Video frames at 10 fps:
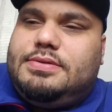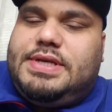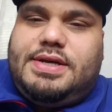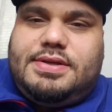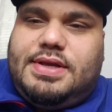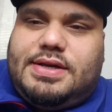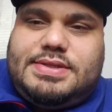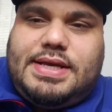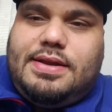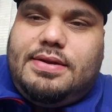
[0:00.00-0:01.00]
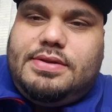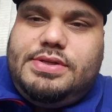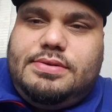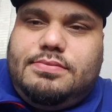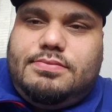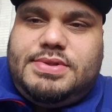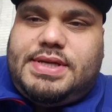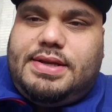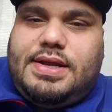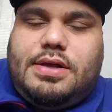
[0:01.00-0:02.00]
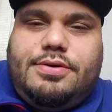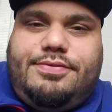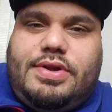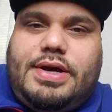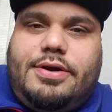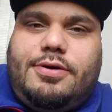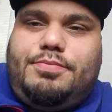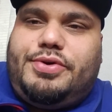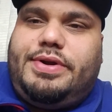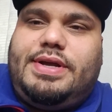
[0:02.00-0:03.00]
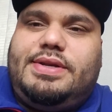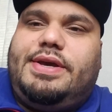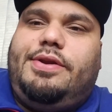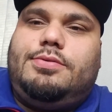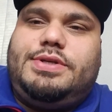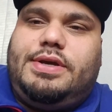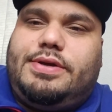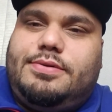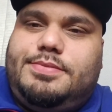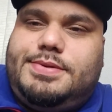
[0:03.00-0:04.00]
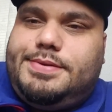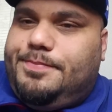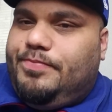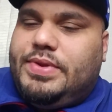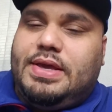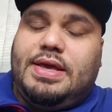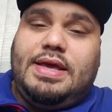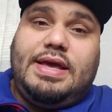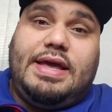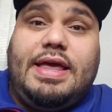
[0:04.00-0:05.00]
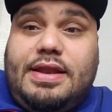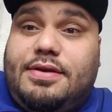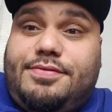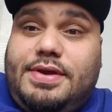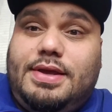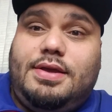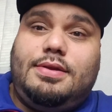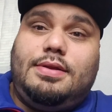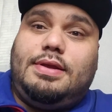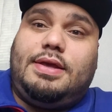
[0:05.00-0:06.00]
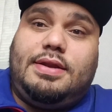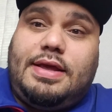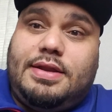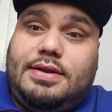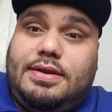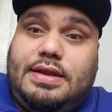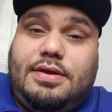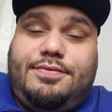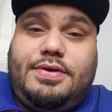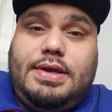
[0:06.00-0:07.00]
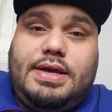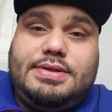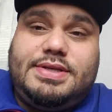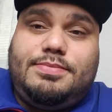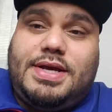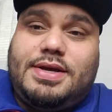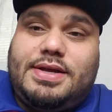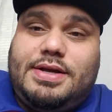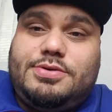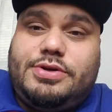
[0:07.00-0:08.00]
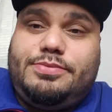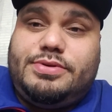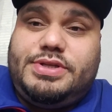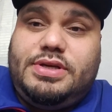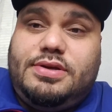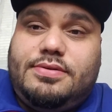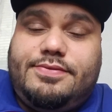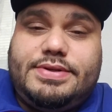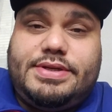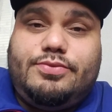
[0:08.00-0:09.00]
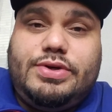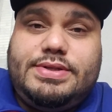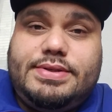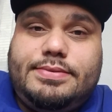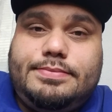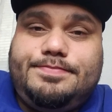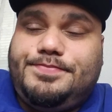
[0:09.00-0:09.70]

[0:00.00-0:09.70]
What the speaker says: take it like a $10 flyer, put it on Daniel Jacobs, and if he ends up knocking out Triple G for some reason,